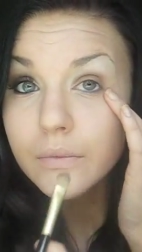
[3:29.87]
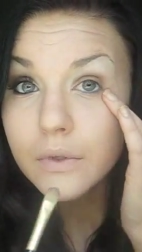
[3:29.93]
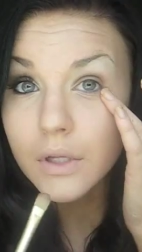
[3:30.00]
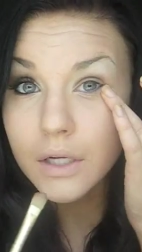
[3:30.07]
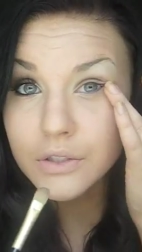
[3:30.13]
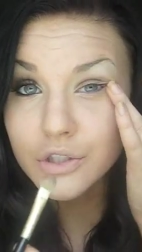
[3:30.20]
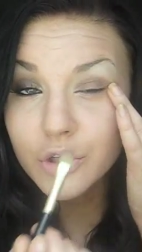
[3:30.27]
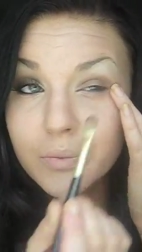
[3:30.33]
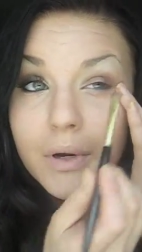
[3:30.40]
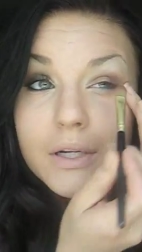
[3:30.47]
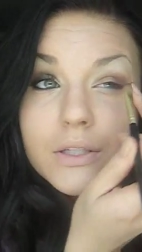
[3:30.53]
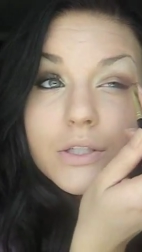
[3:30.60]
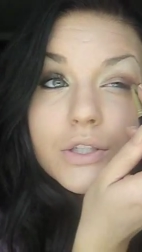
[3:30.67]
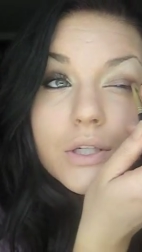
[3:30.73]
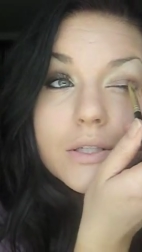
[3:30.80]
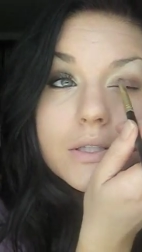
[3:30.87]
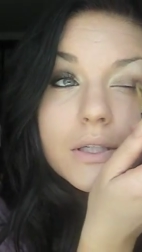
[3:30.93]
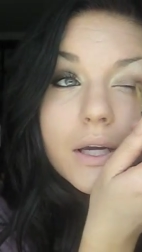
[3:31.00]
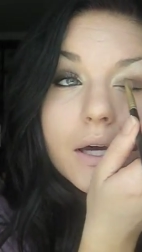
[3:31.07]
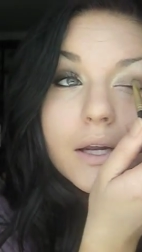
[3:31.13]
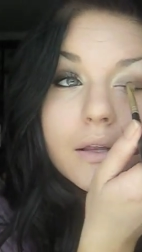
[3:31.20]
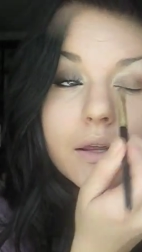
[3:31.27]
Not too much, just to
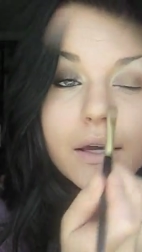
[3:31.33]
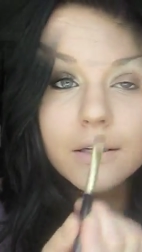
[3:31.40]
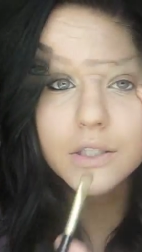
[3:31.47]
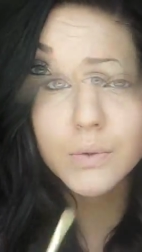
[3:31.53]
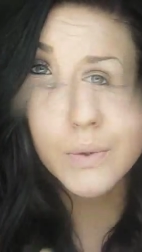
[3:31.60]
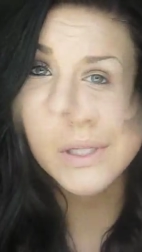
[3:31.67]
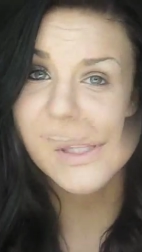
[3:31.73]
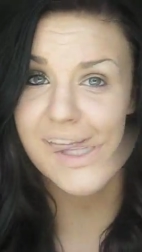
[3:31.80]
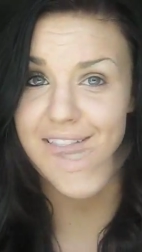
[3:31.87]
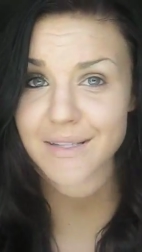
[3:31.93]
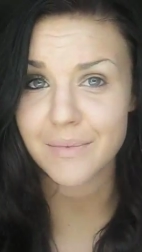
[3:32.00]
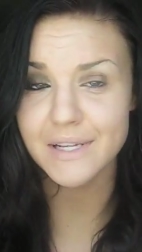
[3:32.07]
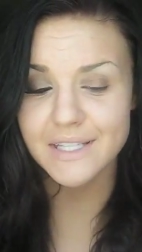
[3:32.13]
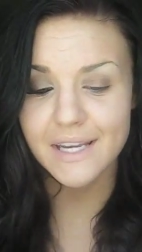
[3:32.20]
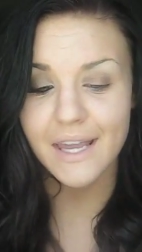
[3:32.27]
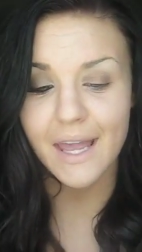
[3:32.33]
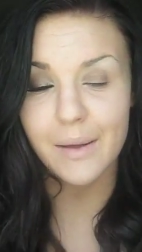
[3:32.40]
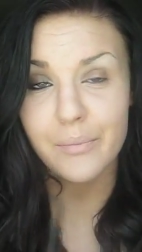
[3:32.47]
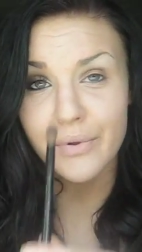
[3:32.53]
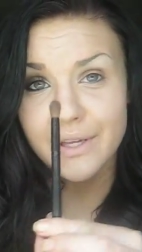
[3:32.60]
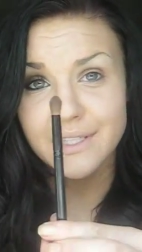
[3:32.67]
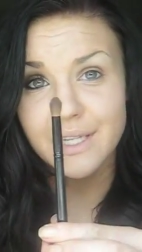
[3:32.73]
kind of like tweak the color. So next I'm going to take a
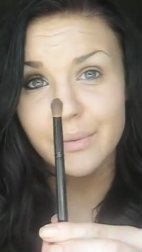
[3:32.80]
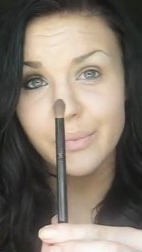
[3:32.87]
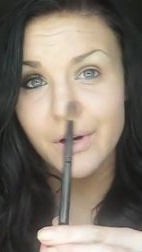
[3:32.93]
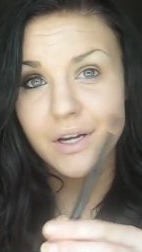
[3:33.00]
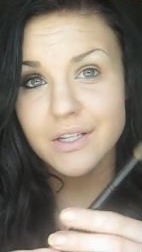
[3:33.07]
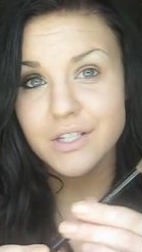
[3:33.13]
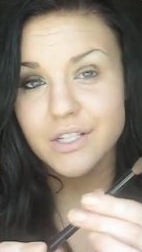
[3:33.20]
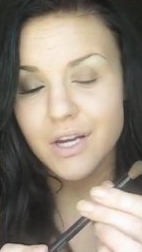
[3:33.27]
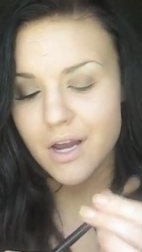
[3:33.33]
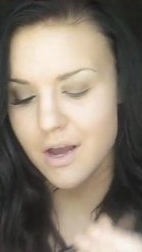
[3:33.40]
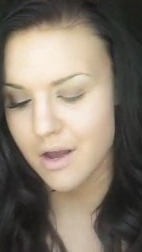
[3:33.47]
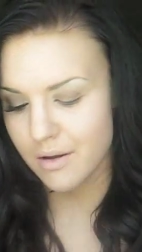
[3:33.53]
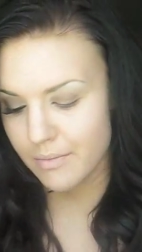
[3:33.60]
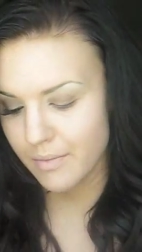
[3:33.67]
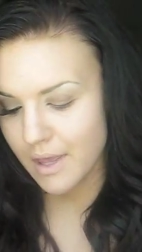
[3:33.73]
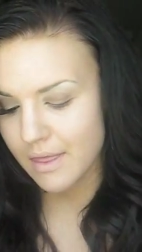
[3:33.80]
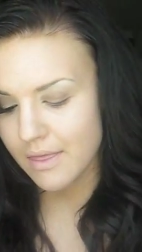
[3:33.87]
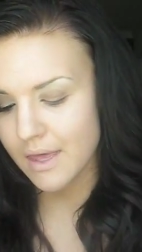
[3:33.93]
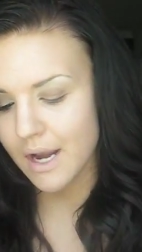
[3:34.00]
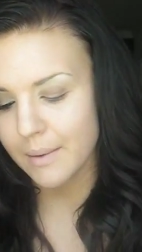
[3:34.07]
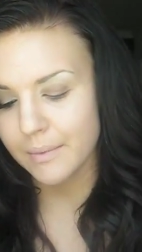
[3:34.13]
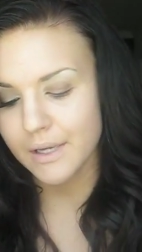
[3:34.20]
blending brush, and
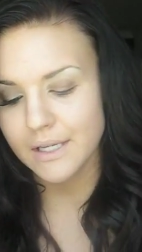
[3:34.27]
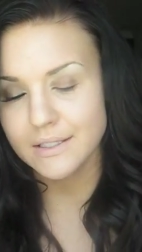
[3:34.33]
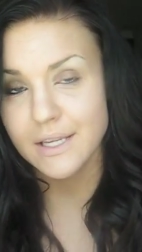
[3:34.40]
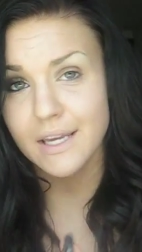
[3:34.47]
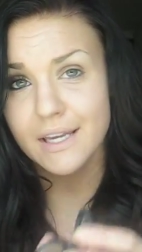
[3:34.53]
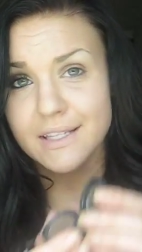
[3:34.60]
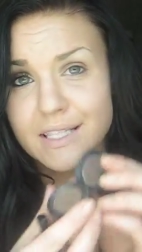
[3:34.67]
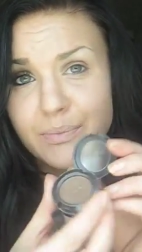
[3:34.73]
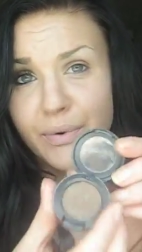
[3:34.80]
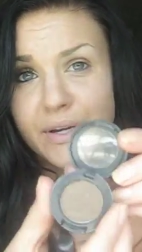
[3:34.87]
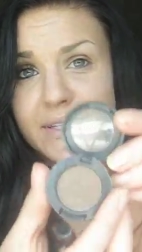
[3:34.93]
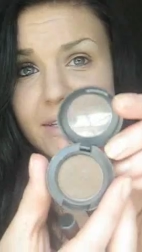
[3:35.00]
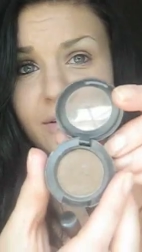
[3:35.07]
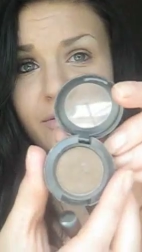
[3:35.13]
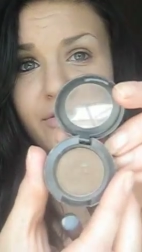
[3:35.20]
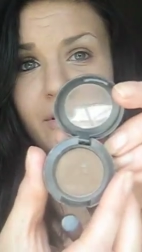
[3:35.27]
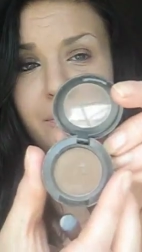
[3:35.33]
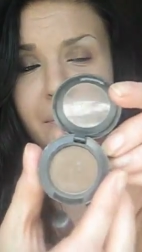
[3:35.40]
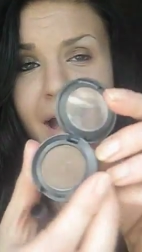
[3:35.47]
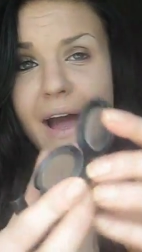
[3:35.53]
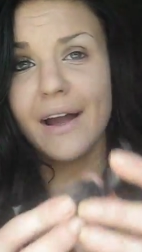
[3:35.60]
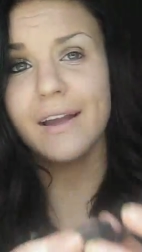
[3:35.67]
then I'm going to take Espresso
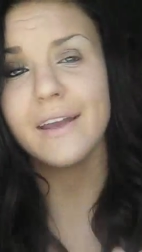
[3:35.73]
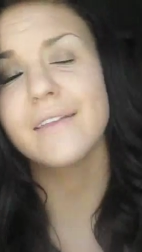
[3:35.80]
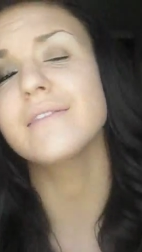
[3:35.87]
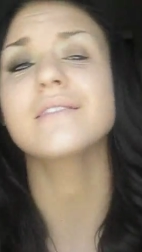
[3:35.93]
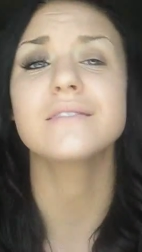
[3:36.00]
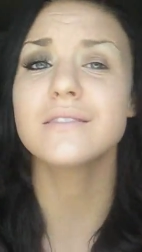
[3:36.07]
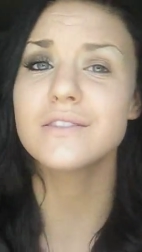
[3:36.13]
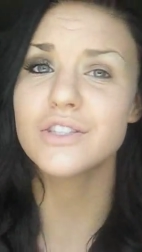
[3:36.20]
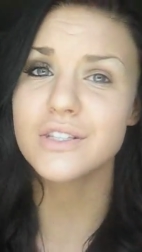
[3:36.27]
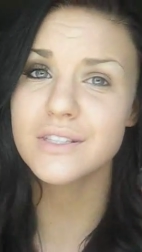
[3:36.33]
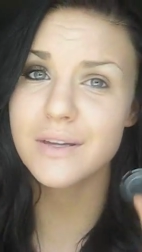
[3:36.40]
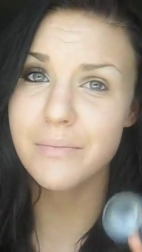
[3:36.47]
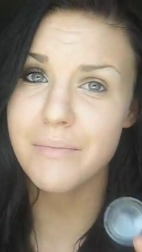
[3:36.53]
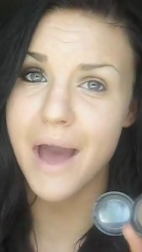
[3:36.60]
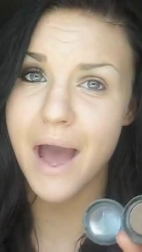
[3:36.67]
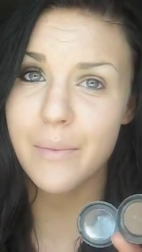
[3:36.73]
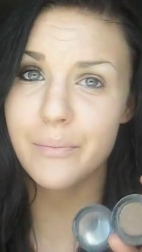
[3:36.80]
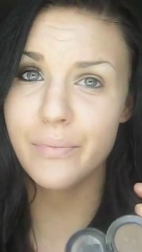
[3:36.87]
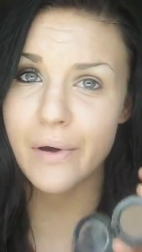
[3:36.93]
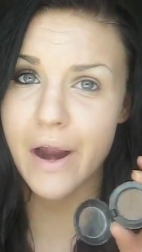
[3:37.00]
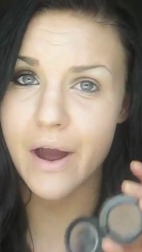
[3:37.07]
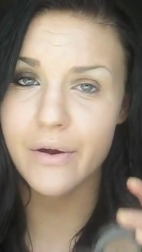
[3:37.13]
from MAC, and this is just a matte
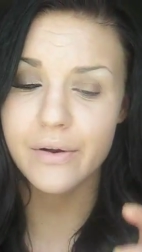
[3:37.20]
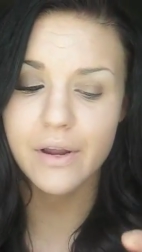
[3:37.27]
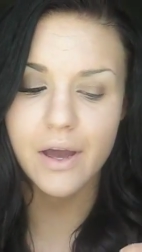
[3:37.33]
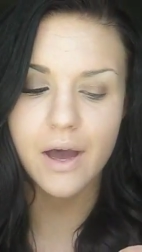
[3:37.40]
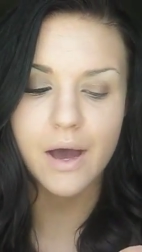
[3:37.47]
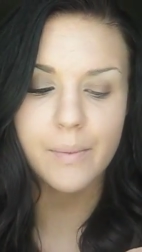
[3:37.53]
brown.